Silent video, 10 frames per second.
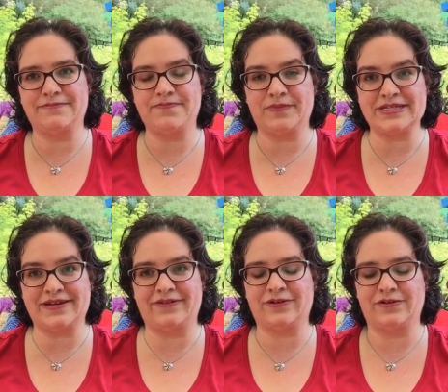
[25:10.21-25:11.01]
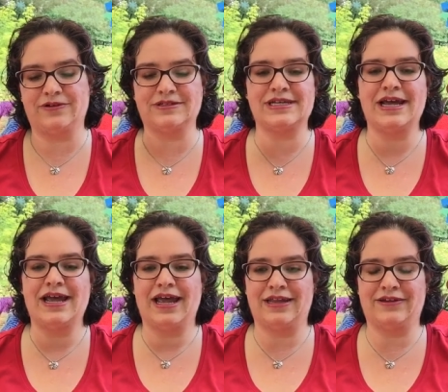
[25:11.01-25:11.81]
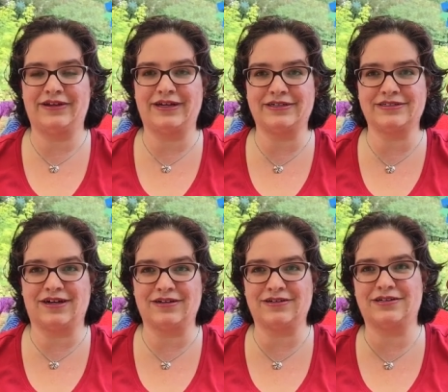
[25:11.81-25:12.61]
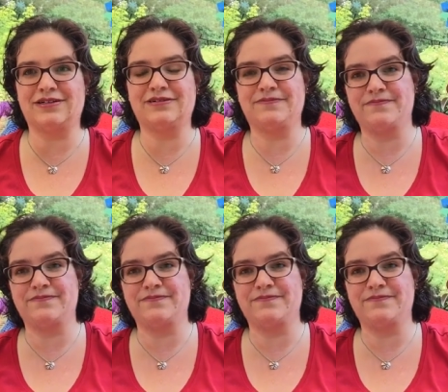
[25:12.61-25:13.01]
my 7-year-old, and their younger daughter